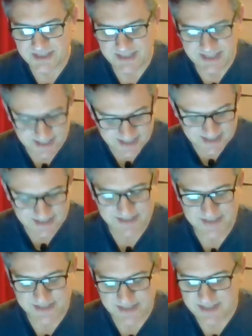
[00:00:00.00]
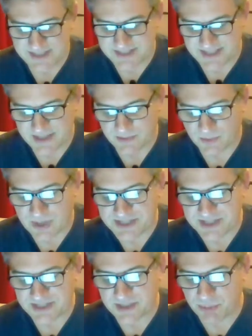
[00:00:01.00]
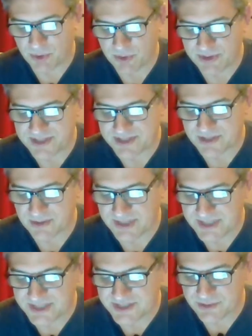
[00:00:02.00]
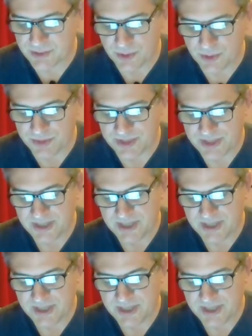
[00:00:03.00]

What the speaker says: Yes, he said, watching them both as their lids drooped,